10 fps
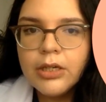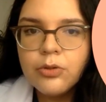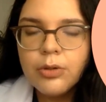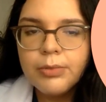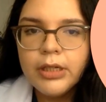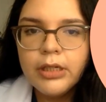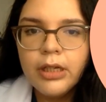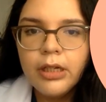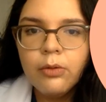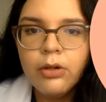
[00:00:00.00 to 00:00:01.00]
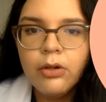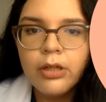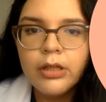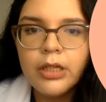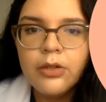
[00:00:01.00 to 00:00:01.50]
Issue applied in
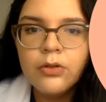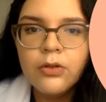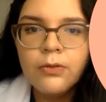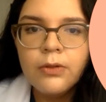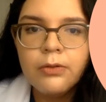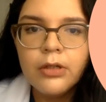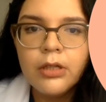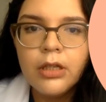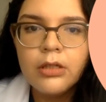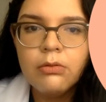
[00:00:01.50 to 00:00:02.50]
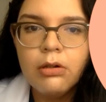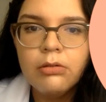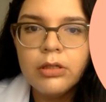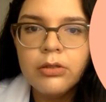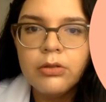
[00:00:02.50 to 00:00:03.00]
Ecuador: the use of different
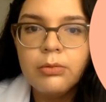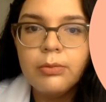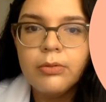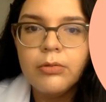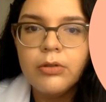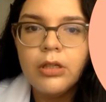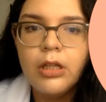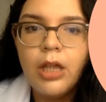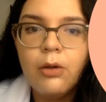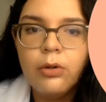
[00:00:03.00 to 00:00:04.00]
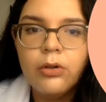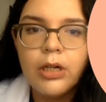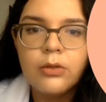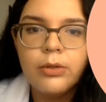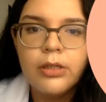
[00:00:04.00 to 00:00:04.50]
anticoagulants should be promoted in
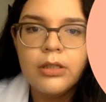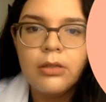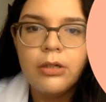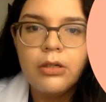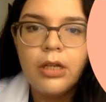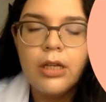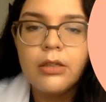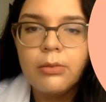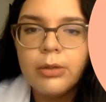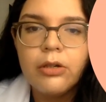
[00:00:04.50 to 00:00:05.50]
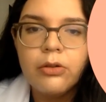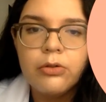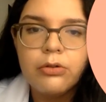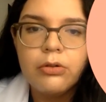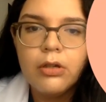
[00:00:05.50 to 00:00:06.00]
Ecuador as well as a better
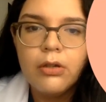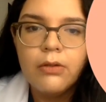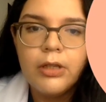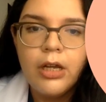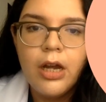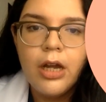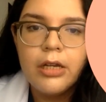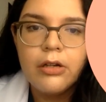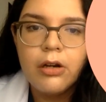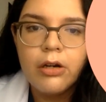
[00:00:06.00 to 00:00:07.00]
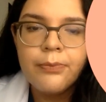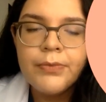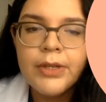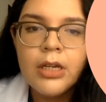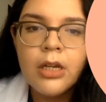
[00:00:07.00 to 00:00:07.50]
control of the INR.
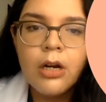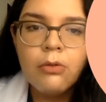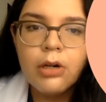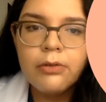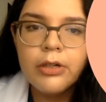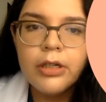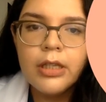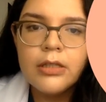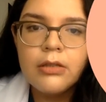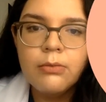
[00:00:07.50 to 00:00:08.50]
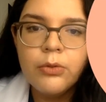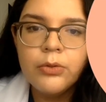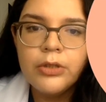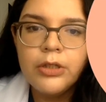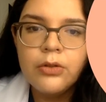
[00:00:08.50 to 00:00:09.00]
Warfarin is the
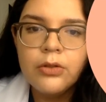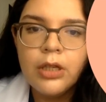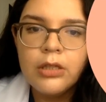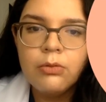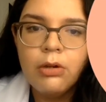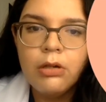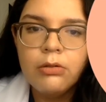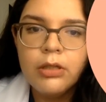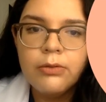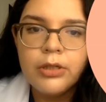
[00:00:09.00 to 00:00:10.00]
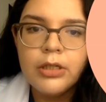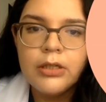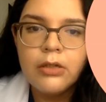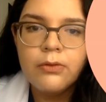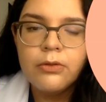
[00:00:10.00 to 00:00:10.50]
most used anticoagulant for this
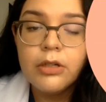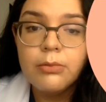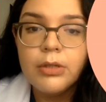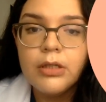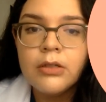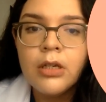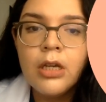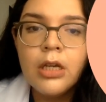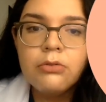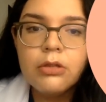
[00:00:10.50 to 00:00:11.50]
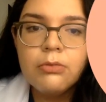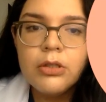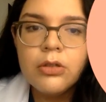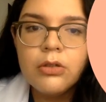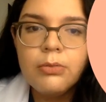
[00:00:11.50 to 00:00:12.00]
kind of treatments.
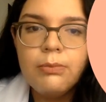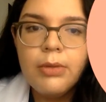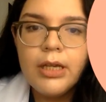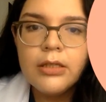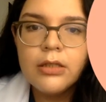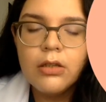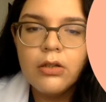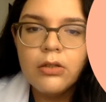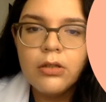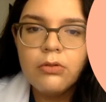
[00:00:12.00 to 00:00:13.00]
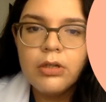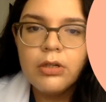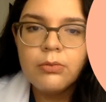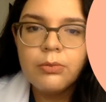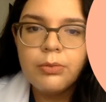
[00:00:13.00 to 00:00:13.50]
Treatment should be based on the
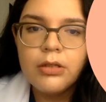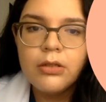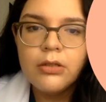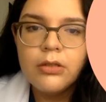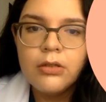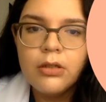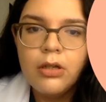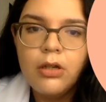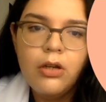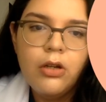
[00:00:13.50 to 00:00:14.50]
risk present